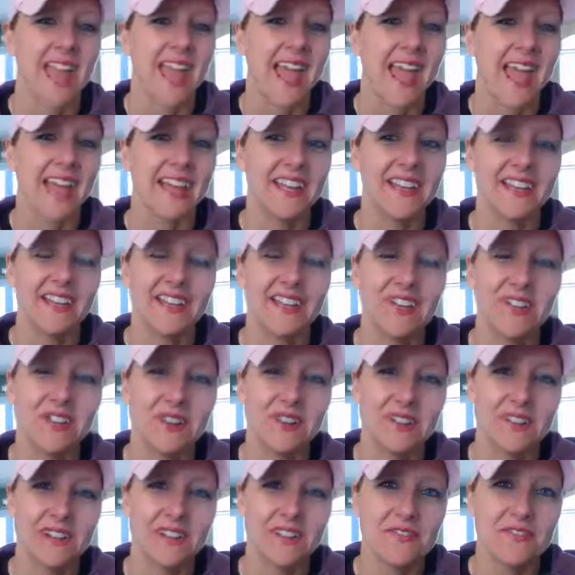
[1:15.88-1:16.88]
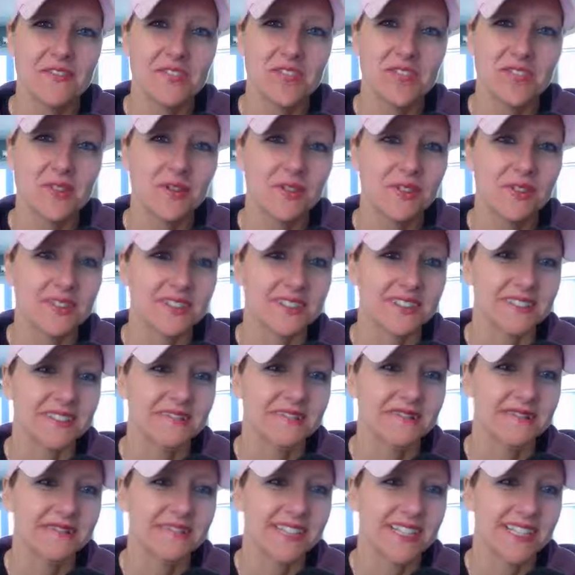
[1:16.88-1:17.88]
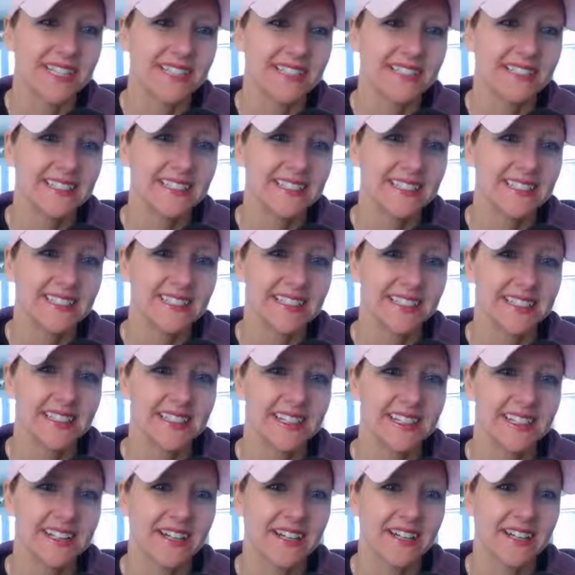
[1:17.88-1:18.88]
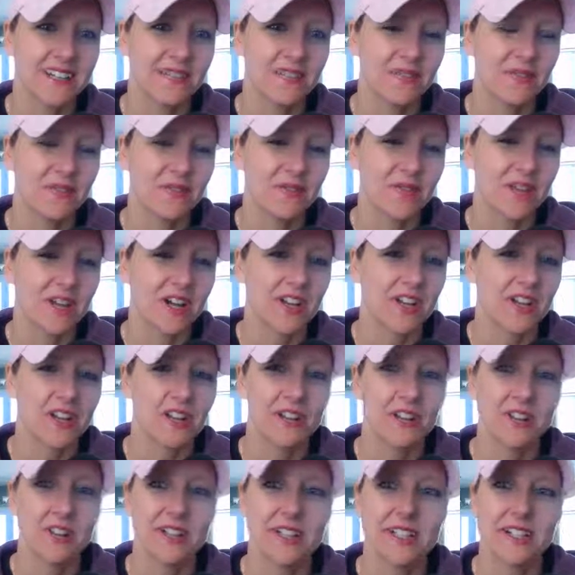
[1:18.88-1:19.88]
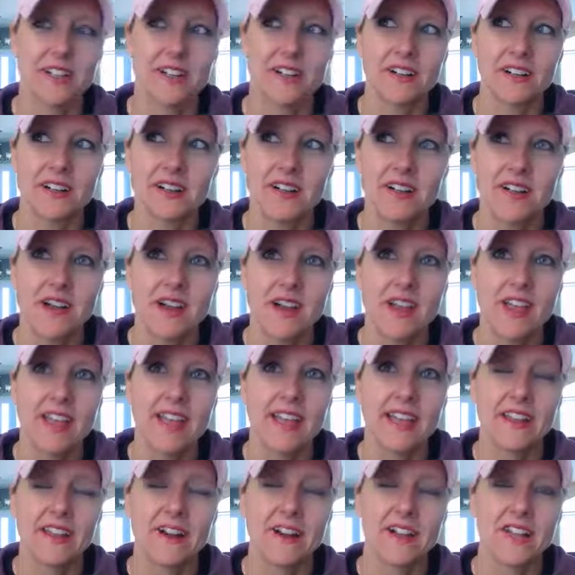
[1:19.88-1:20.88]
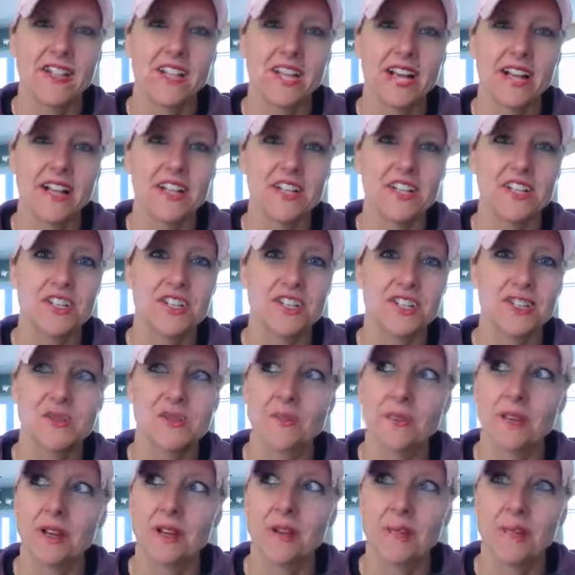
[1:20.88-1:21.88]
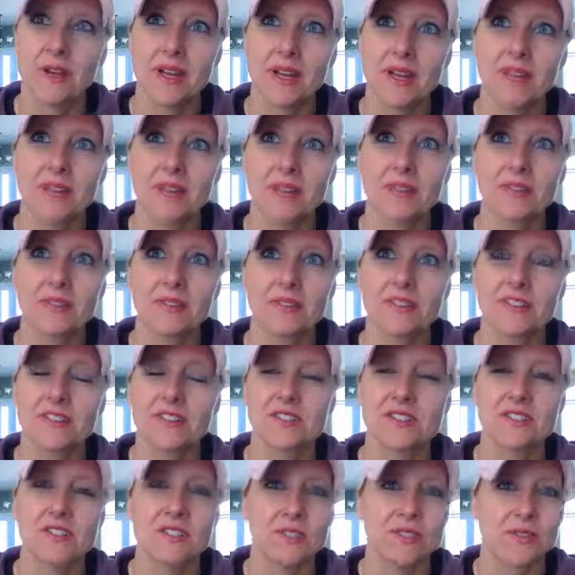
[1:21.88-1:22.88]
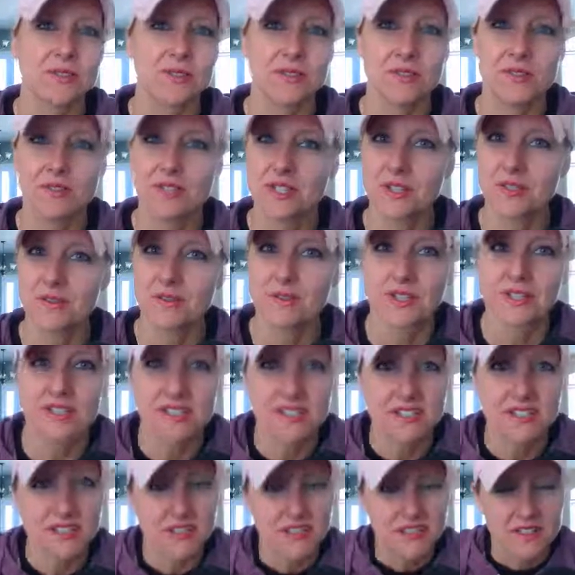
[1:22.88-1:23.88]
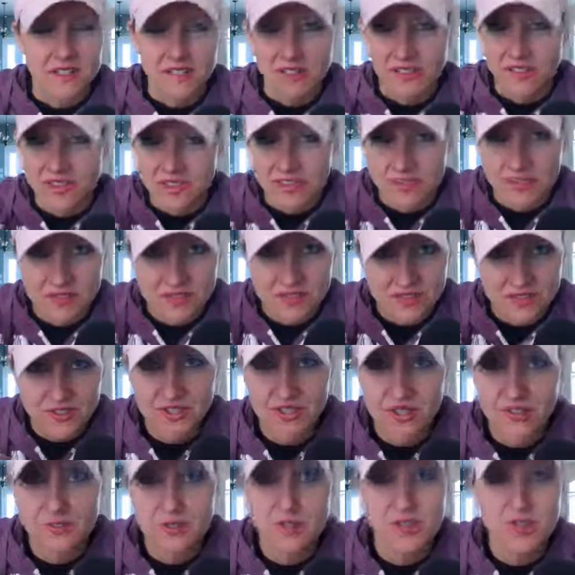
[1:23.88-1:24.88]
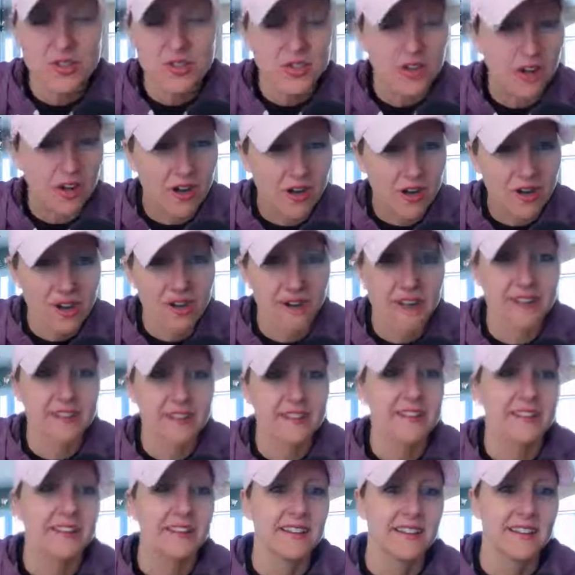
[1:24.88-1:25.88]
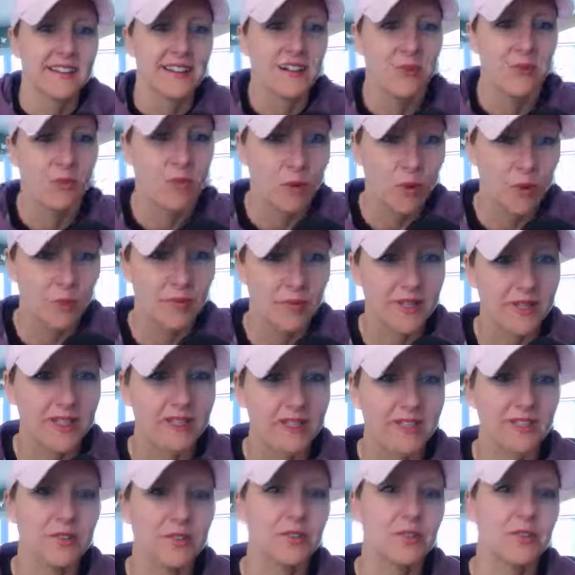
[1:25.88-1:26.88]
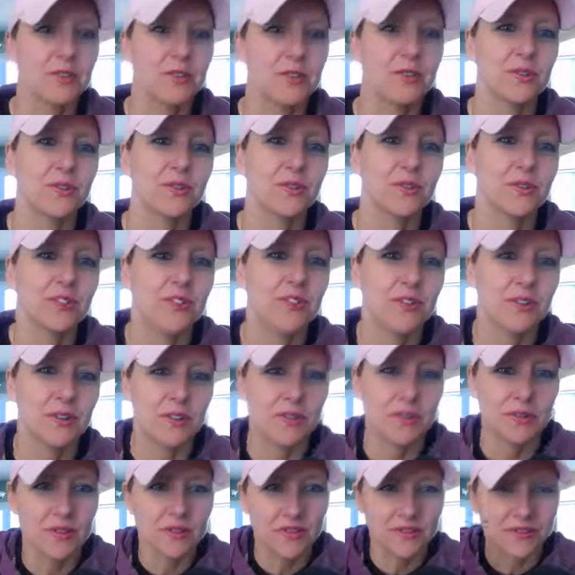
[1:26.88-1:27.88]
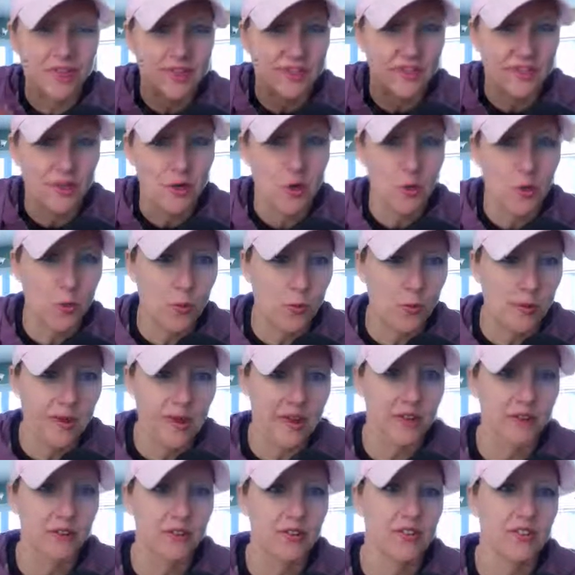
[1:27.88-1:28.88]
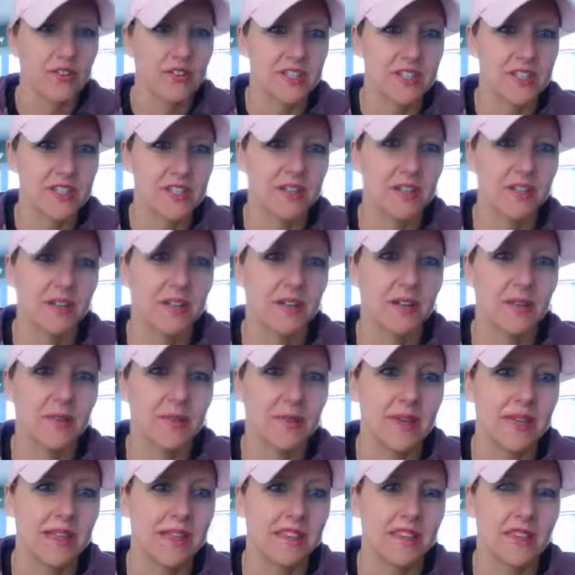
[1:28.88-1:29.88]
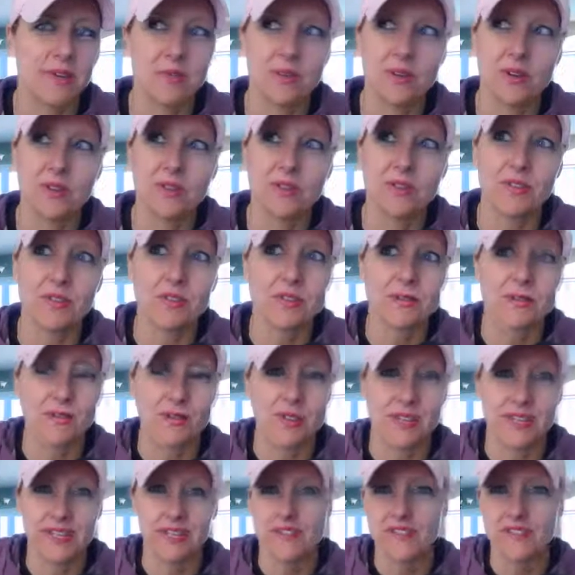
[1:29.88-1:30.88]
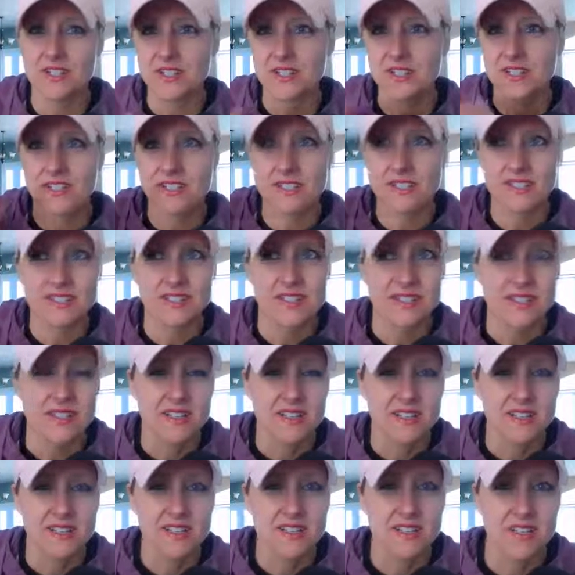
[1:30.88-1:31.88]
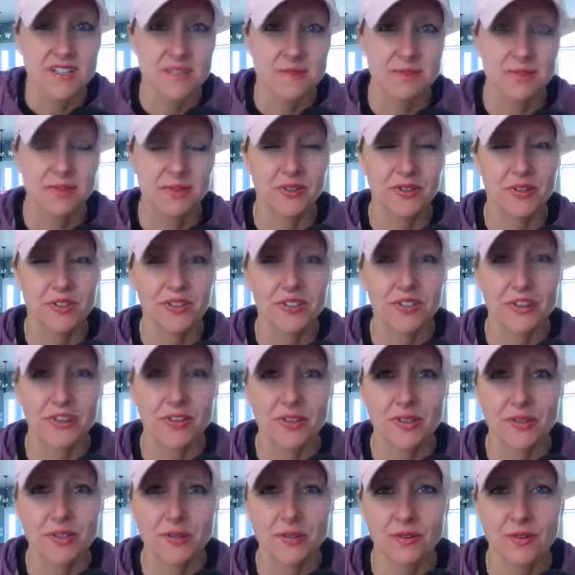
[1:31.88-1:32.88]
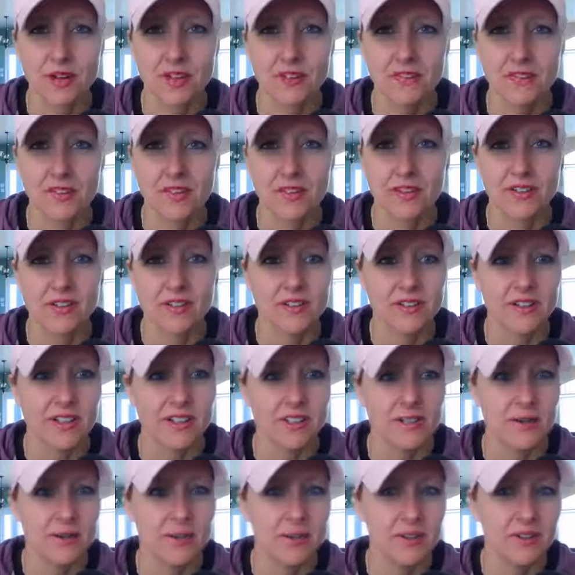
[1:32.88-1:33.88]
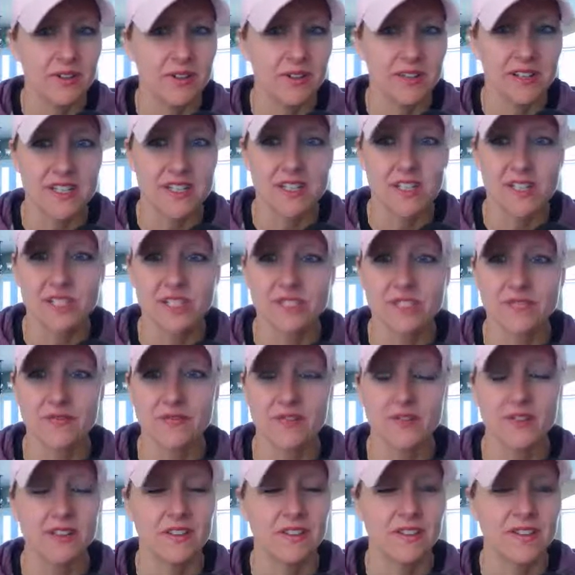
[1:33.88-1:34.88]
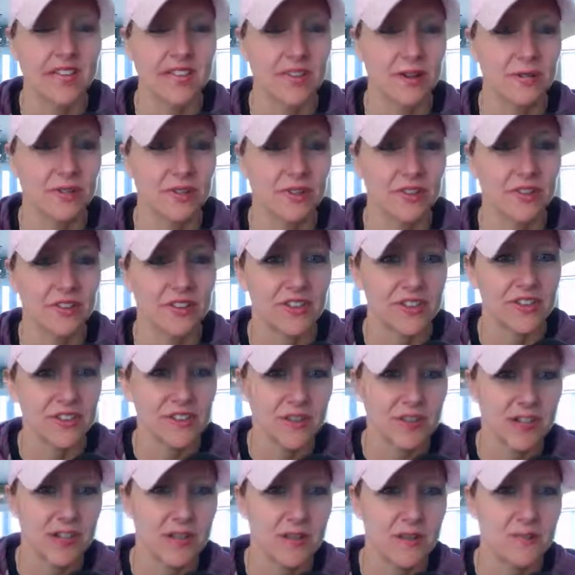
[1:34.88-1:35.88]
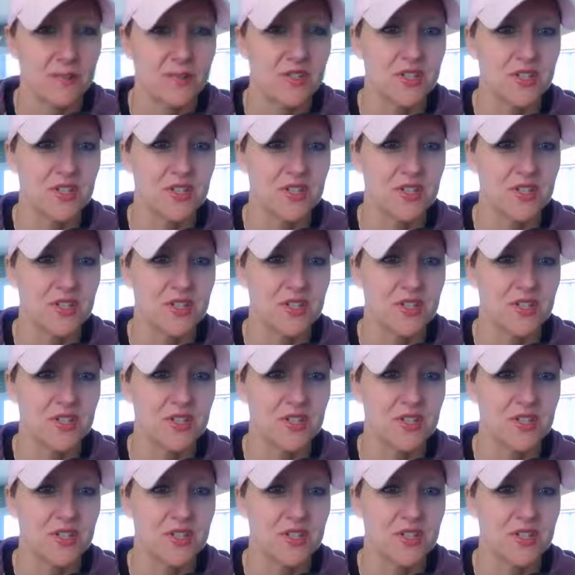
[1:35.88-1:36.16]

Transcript: And life is short, right? Like we've got a girl in our challenges. When I met her 3 years ago, she was this shy woman who is very homebound all the time, and throughout the 3 years she's building her thriving online community. She's in front of the camera all the time.